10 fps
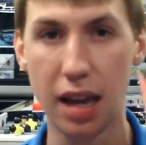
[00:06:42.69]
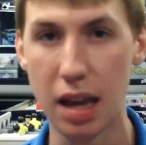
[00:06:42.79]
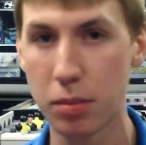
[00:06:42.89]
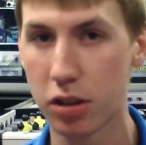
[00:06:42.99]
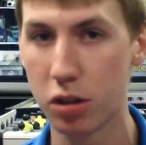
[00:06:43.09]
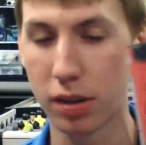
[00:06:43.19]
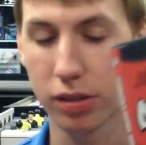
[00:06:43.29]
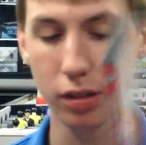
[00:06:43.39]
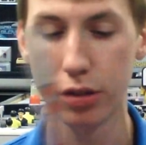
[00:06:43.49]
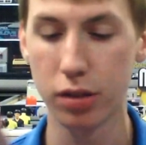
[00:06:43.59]
GameCube
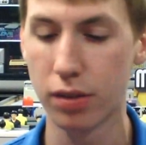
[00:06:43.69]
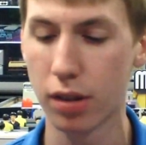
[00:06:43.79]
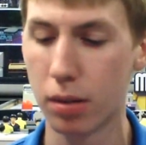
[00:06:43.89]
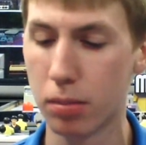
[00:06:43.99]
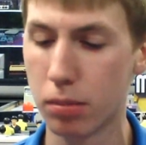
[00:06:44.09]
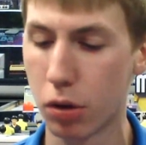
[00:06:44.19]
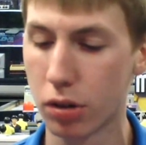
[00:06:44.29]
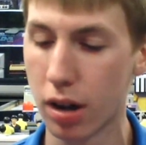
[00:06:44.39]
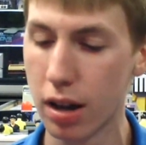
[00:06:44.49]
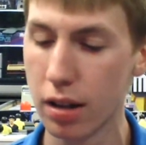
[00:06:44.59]
exclusives
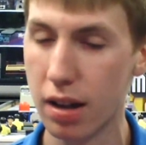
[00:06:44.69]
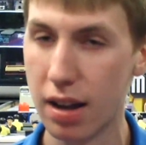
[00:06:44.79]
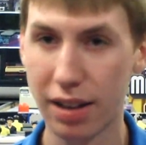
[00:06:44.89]
or not.